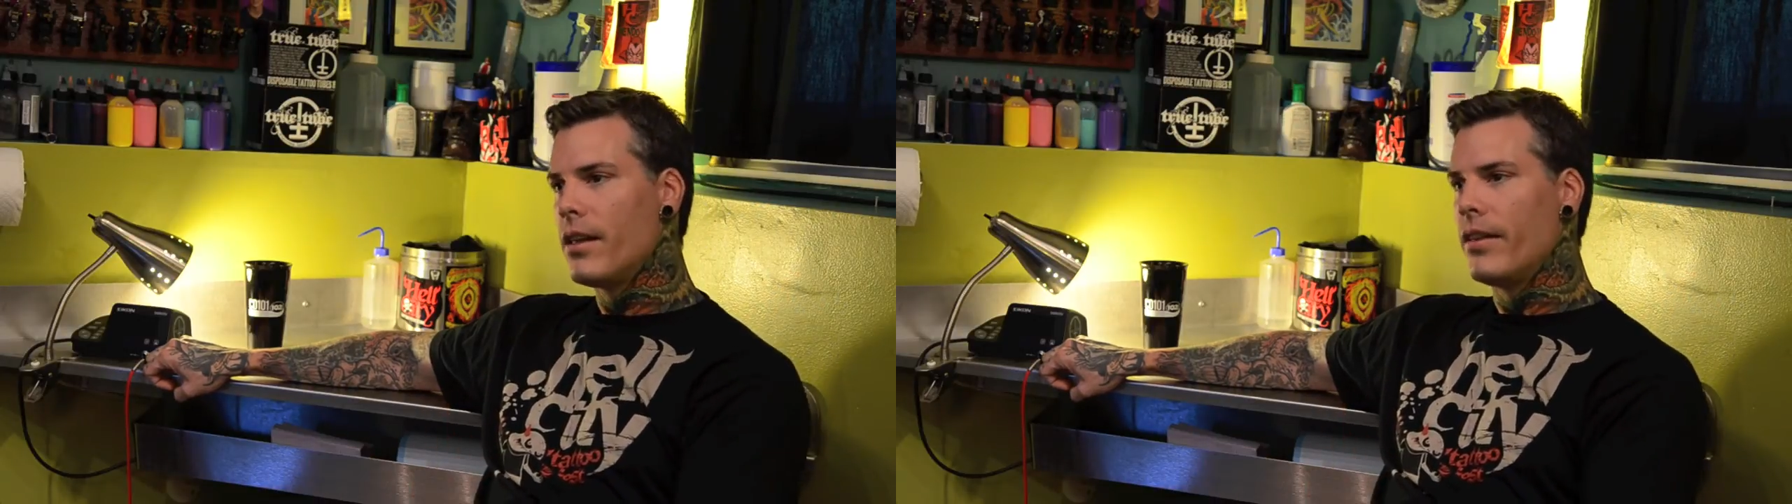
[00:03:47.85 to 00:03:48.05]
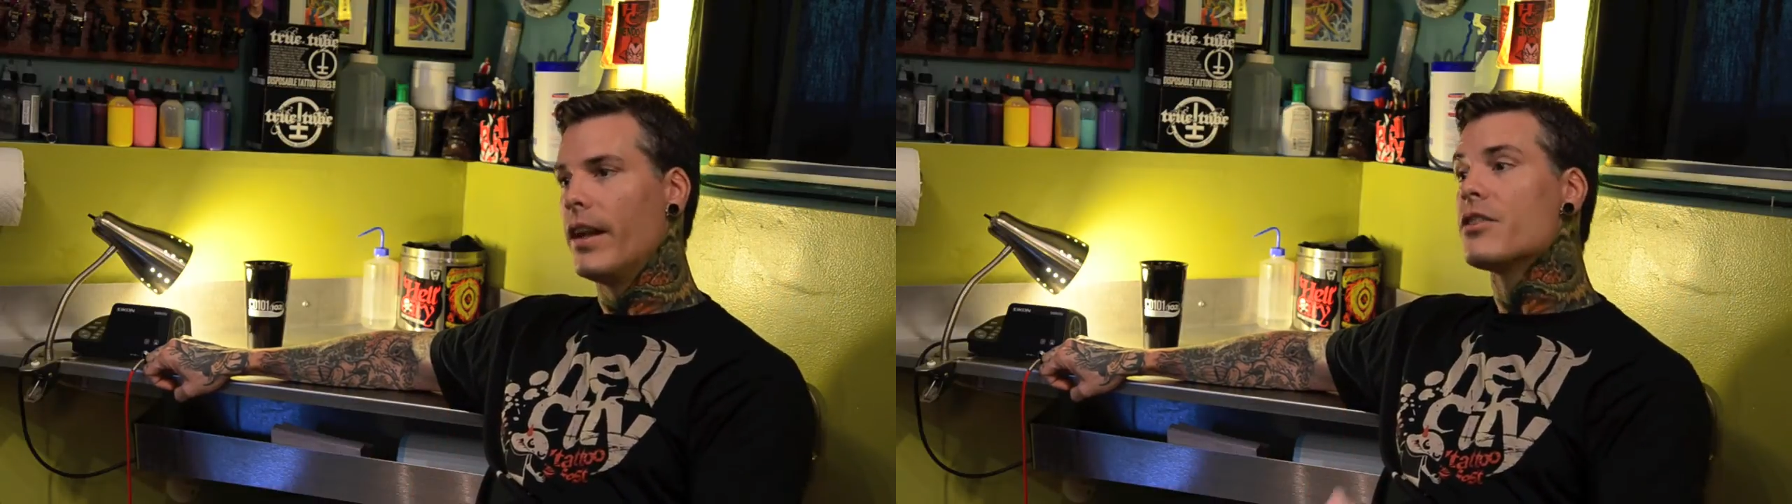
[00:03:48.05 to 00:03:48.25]

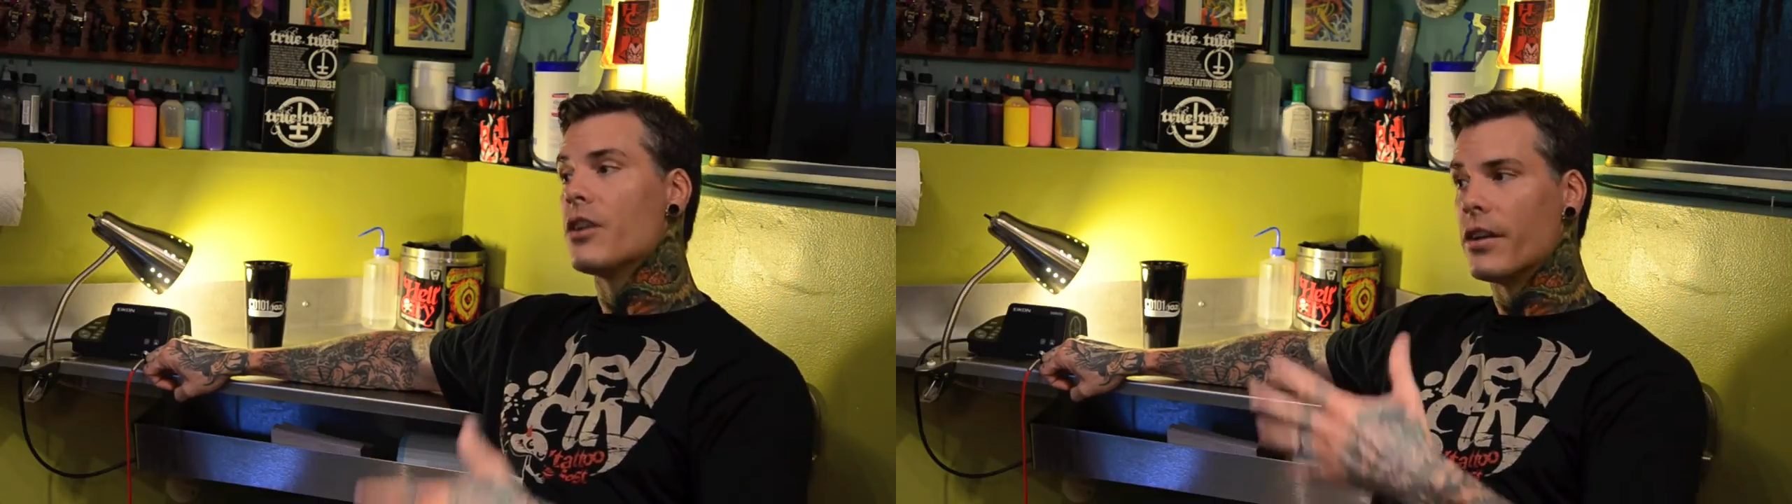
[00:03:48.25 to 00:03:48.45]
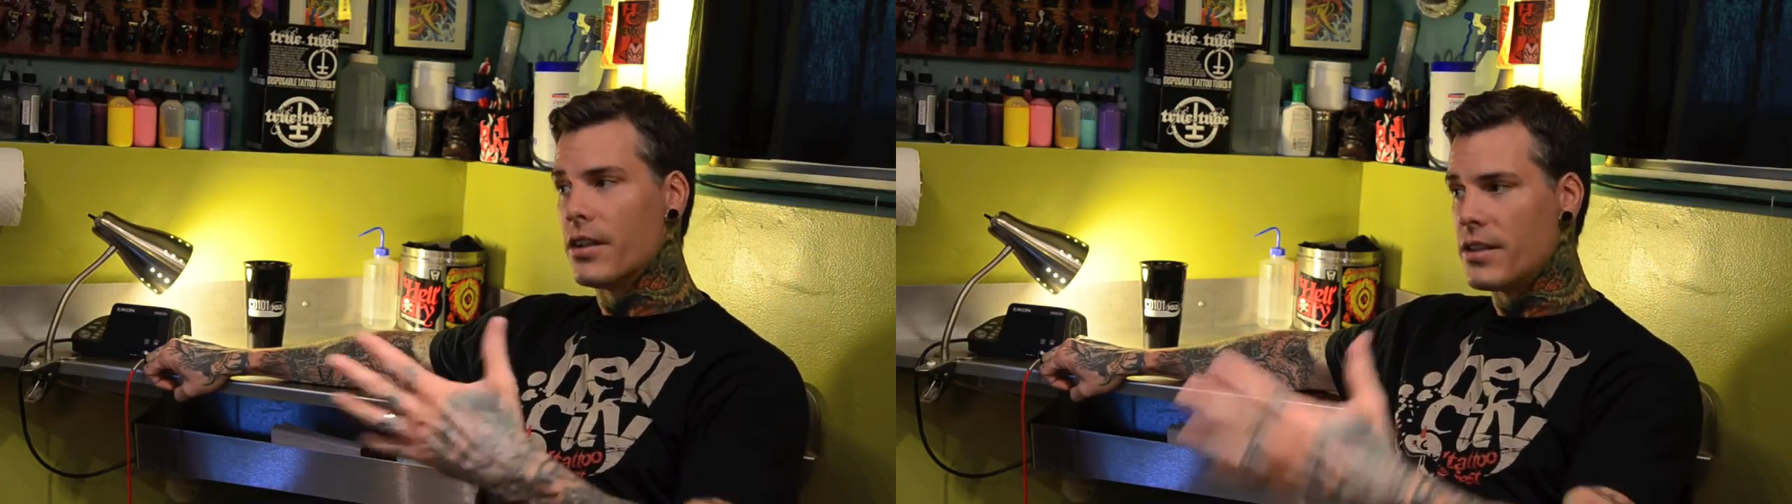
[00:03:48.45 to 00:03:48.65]
Then I
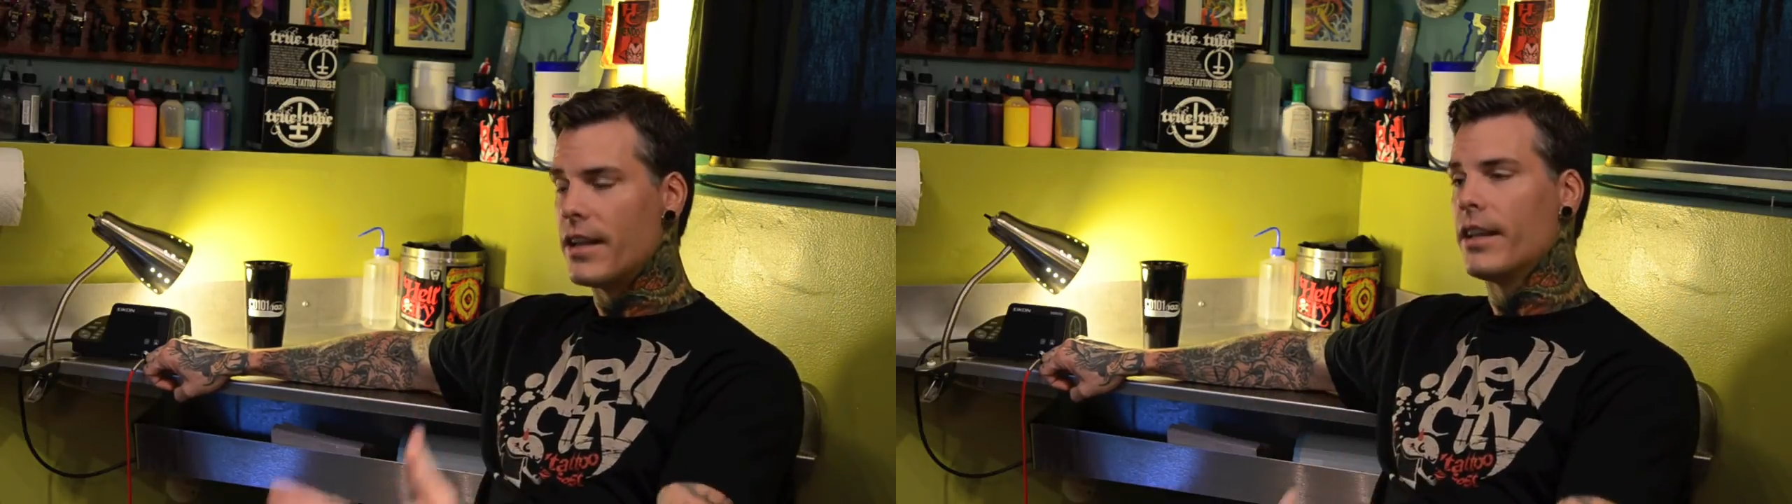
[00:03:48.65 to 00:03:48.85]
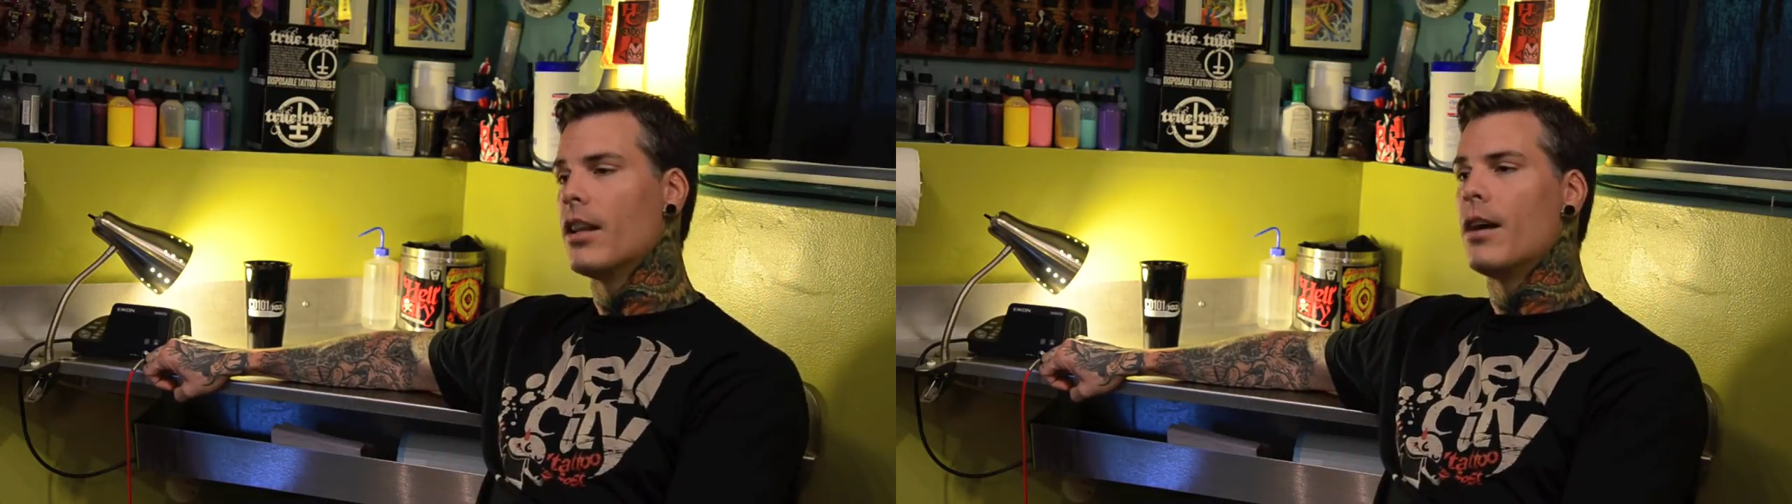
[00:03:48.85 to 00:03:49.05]
started
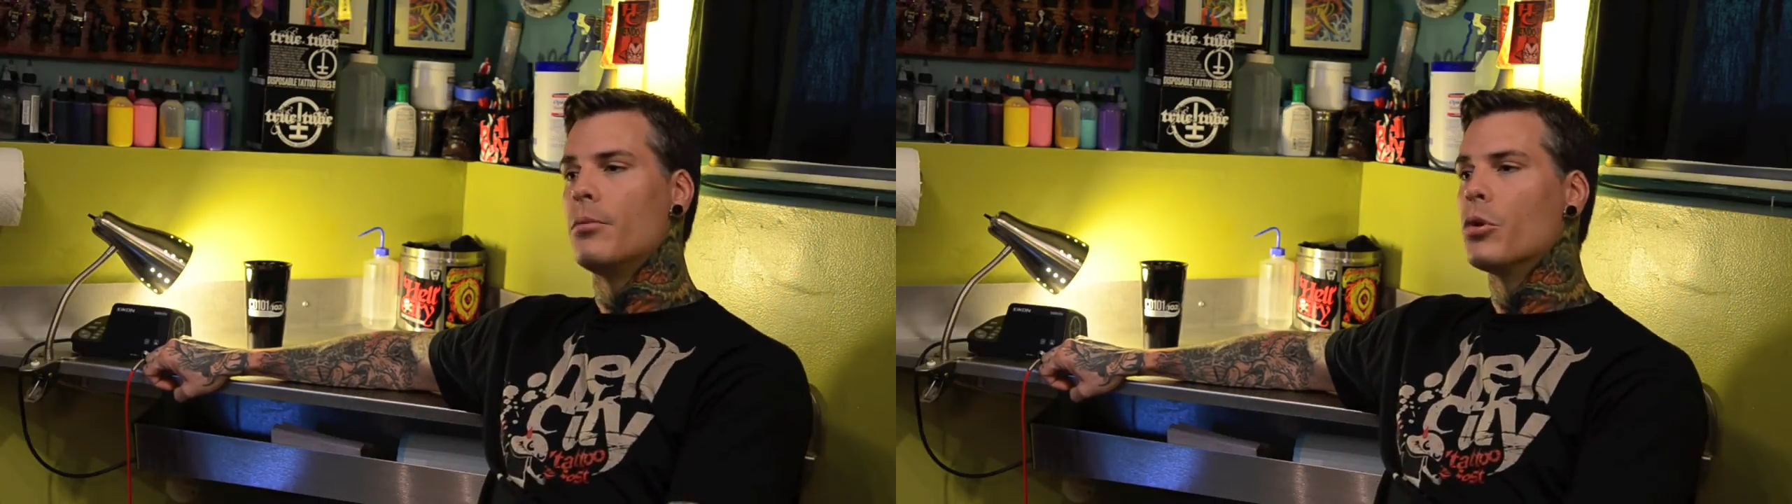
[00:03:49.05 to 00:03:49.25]
attending a lot